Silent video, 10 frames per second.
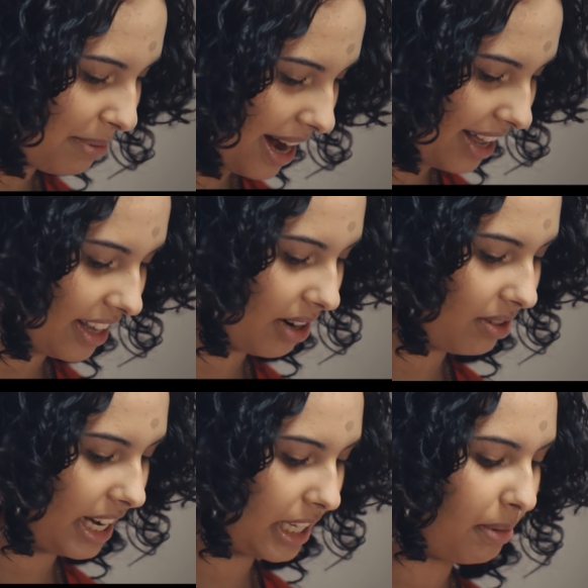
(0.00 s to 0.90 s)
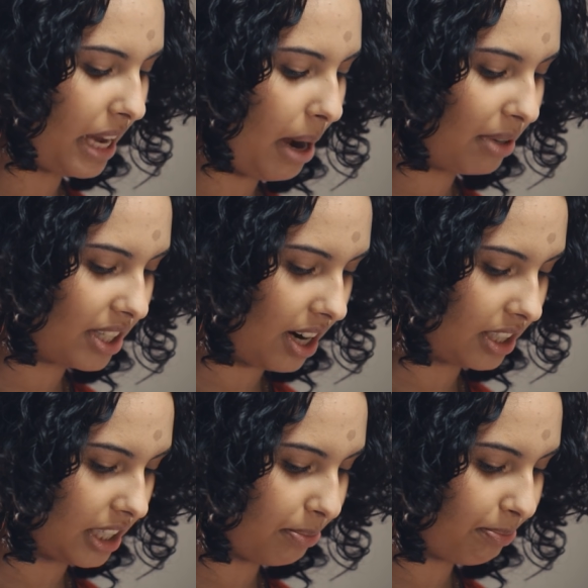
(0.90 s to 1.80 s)
the path that I would take to become a
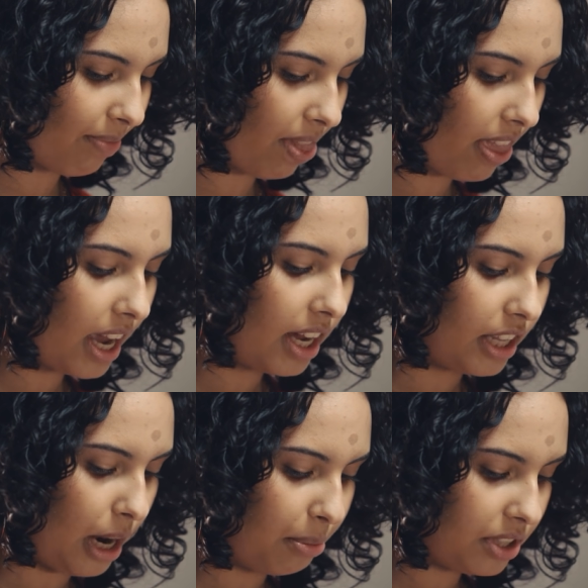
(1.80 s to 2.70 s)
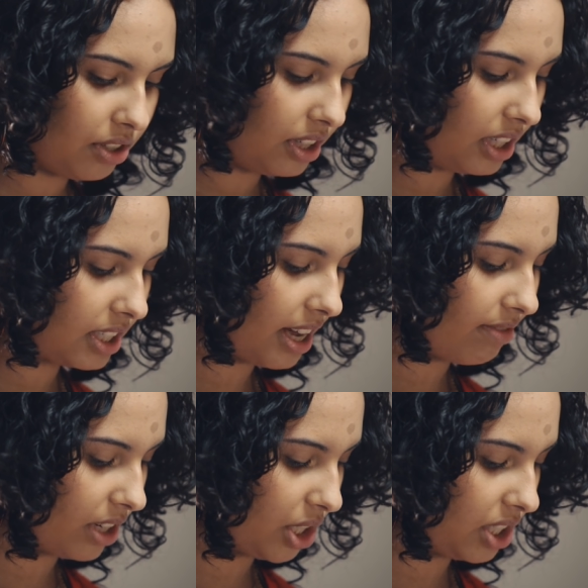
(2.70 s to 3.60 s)
doctor. The opportunities
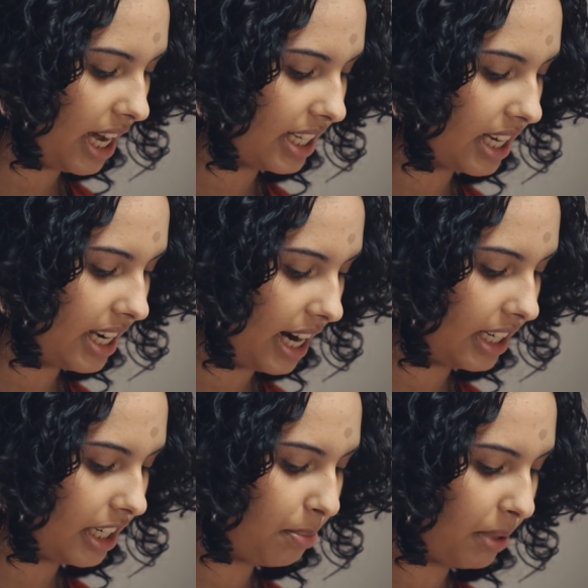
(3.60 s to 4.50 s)
that Visions has connected its